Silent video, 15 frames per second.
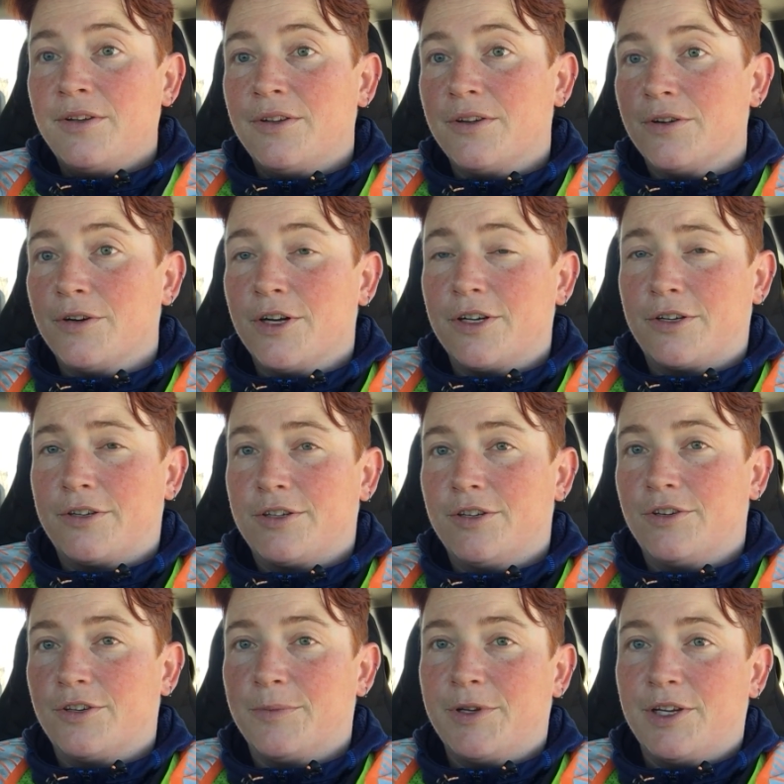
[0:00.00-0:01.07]
you're a
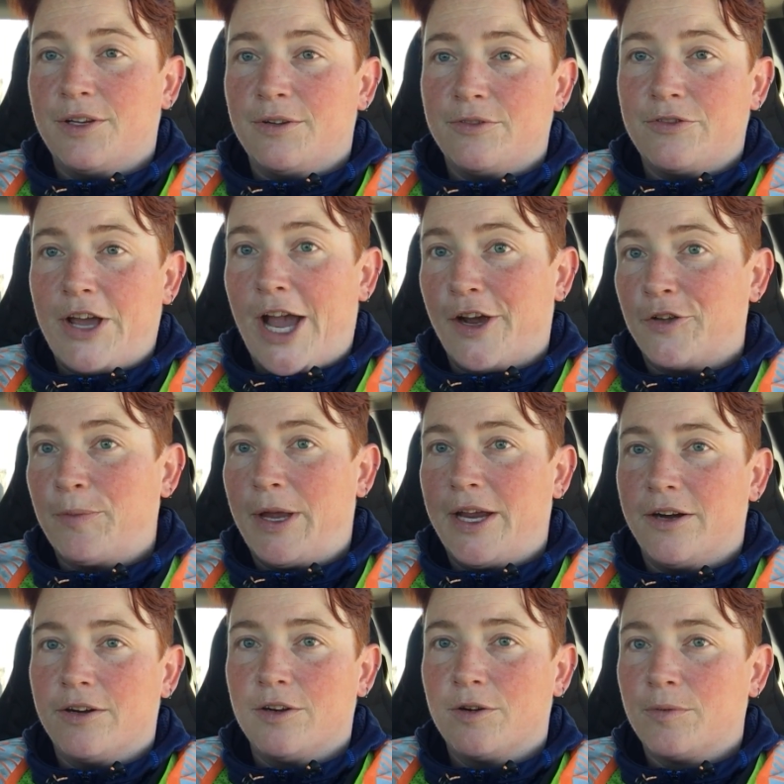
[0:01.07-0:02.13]
contributing
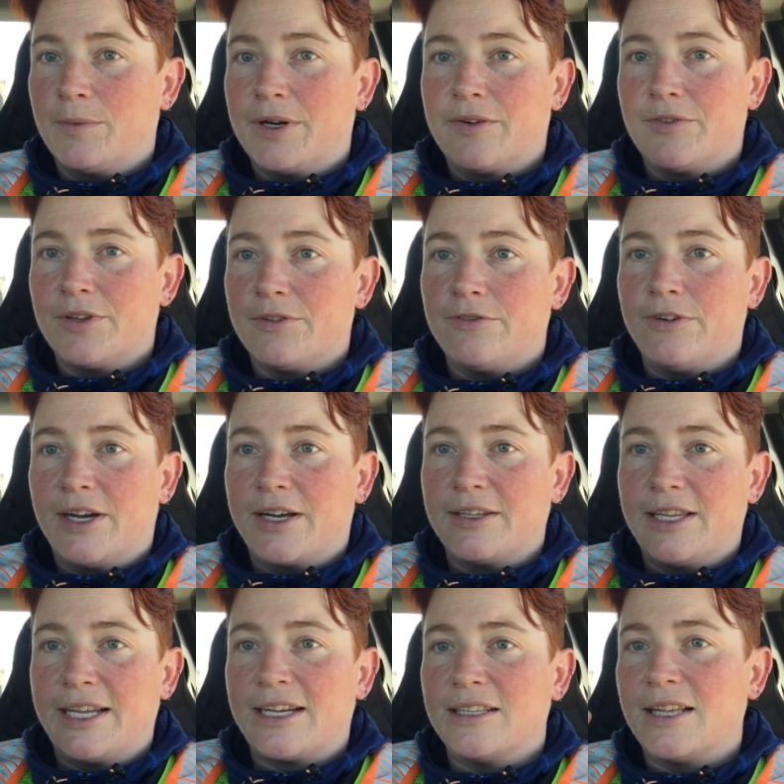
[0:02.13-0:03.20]
taxpayer or whatever the fuck.
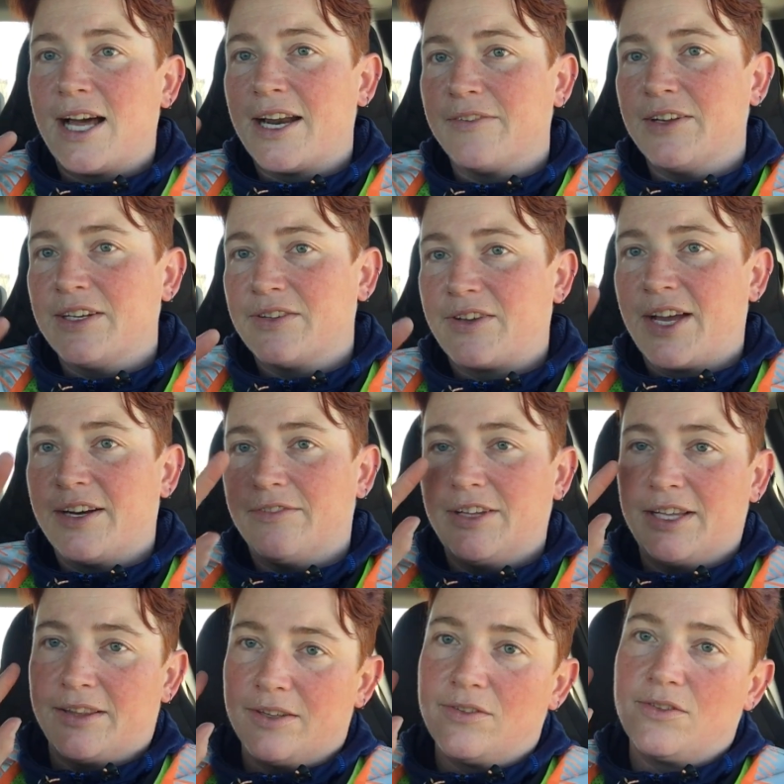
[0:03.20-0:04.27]
Like a lot of it is kind of
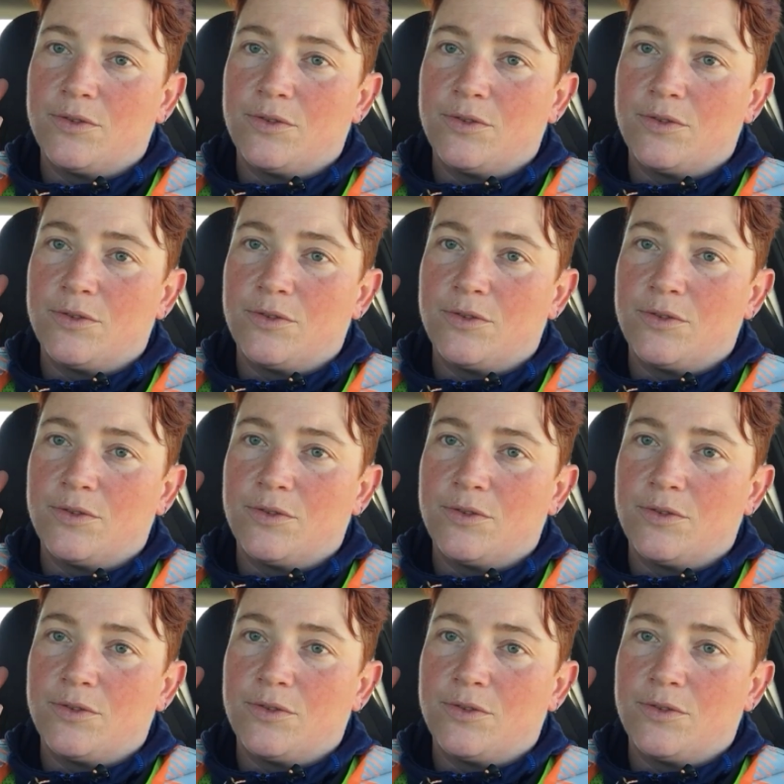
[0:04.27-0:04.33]
like this